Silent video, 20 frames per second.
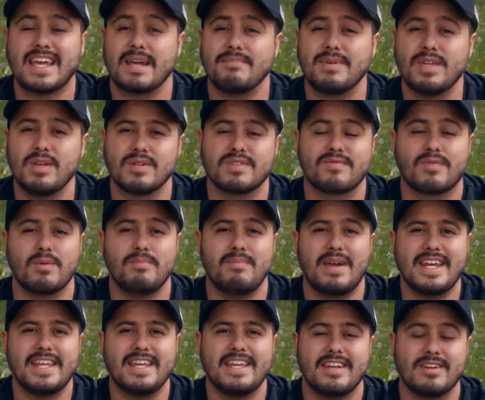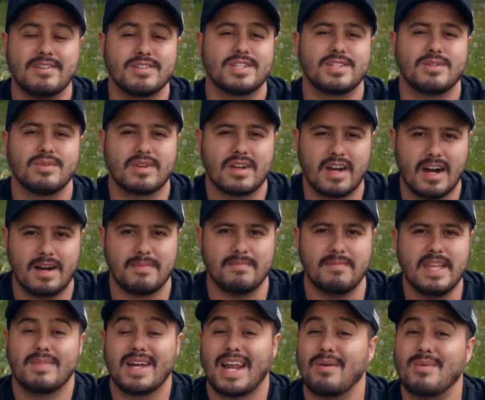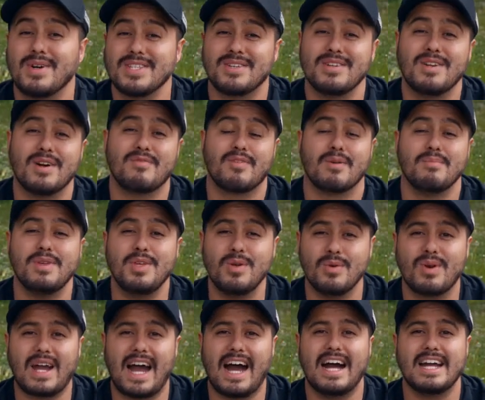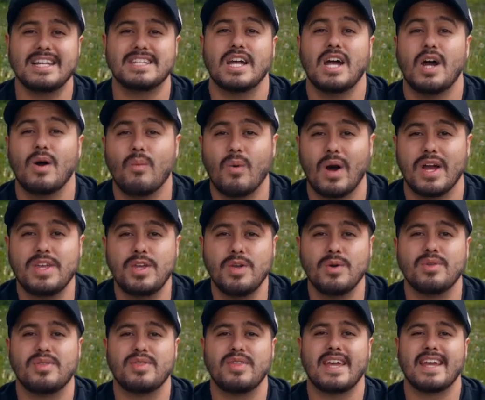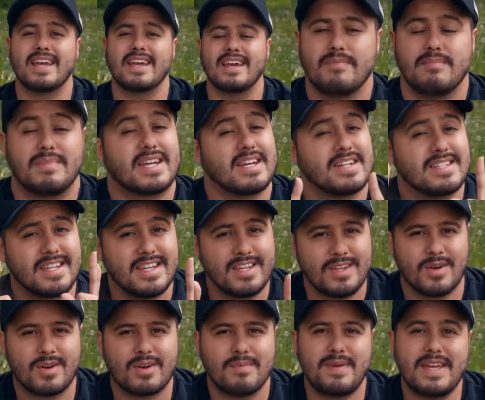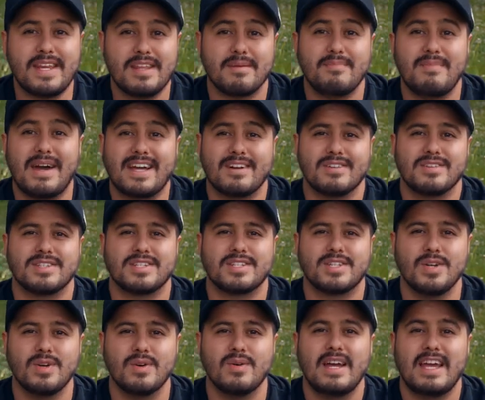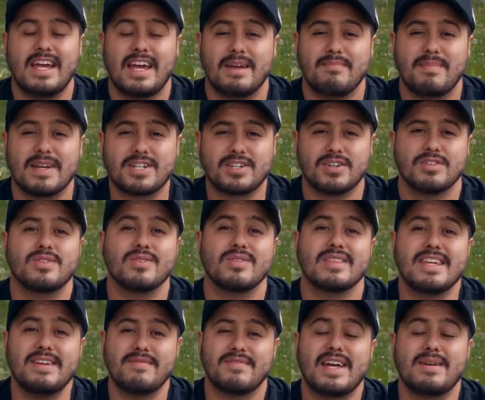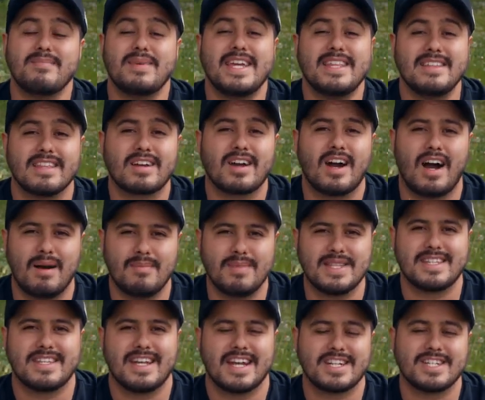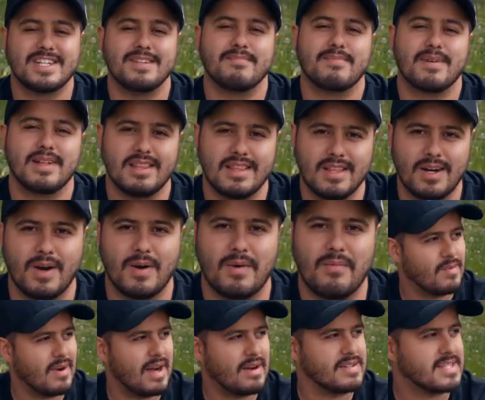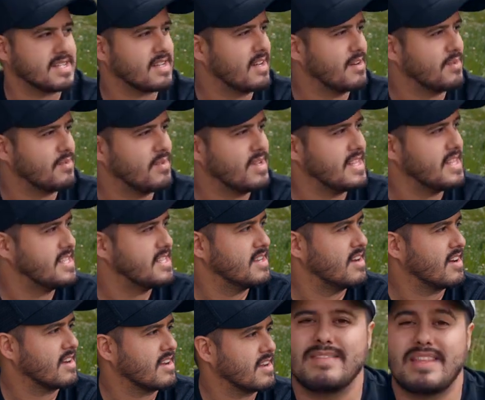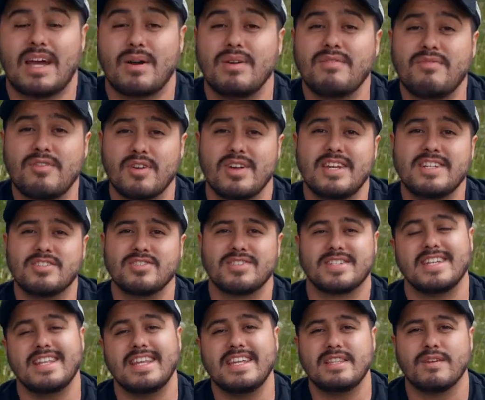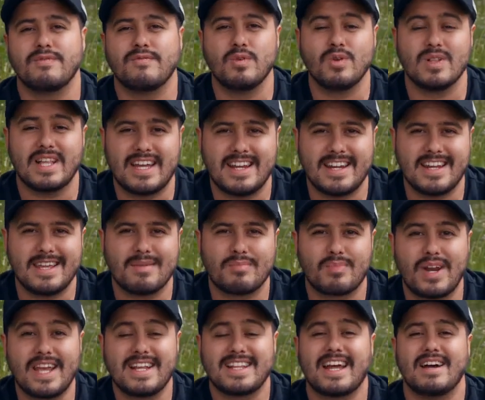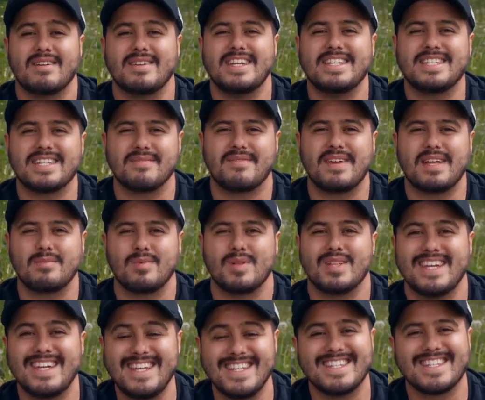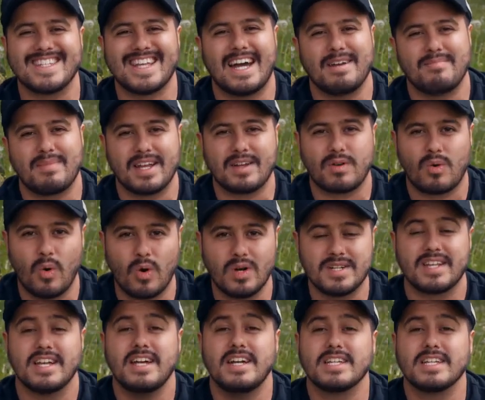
it can be used for many years to come. But I want to know from you guys what you think, because your opinion matters too, and make sure to leave them in the comment section below. Wow, it's gotten really dark. Now, if you're interested in the full editing breakdown, it's available inside my course,